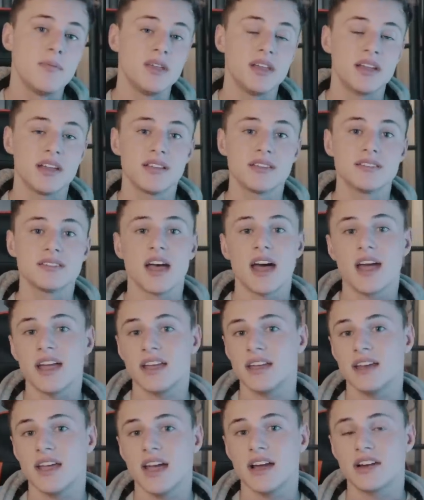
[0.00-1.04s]
because I
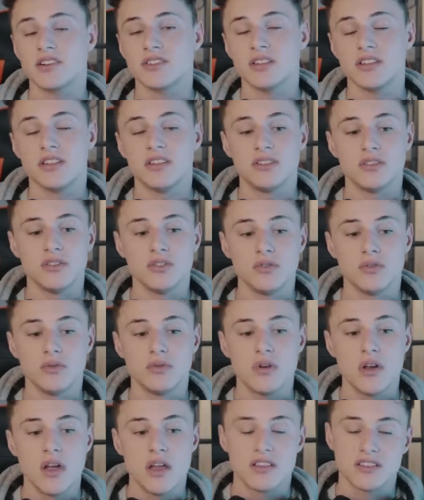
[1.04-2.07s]
can actually
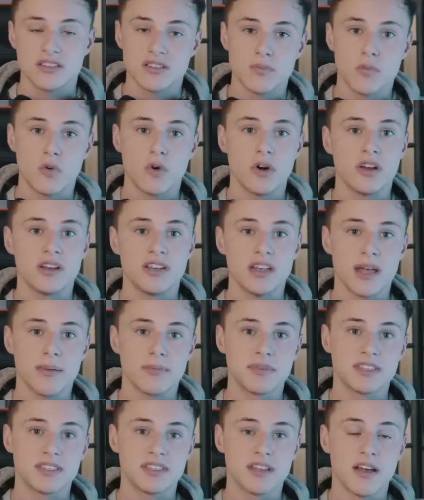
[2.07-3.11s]
do some more in-depth
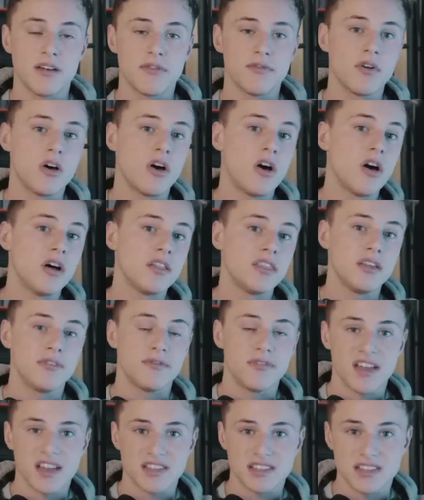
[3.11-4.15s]
stuff on the
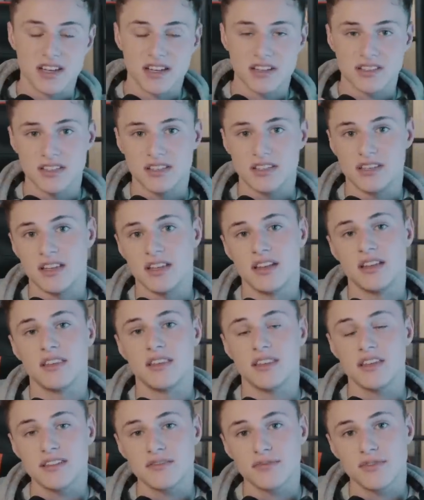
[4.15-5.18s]
effects I actually did in
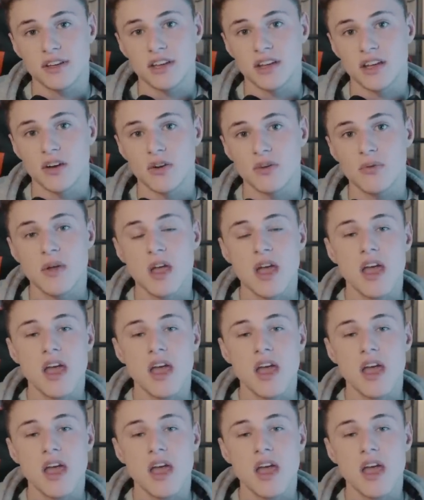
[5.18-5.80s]
this video.